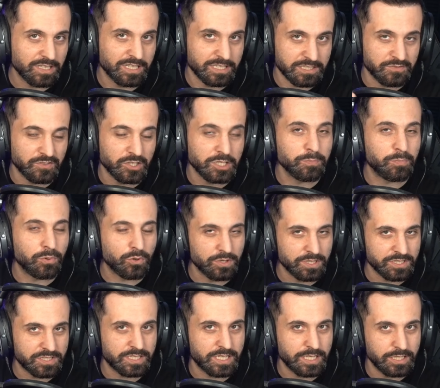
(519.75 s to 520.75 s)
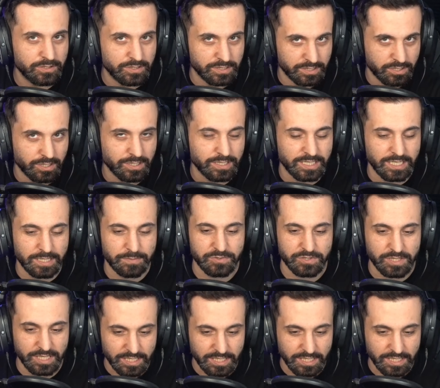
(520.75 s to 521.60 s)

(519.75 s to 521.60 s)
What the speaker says: like it's a very important skill in card games,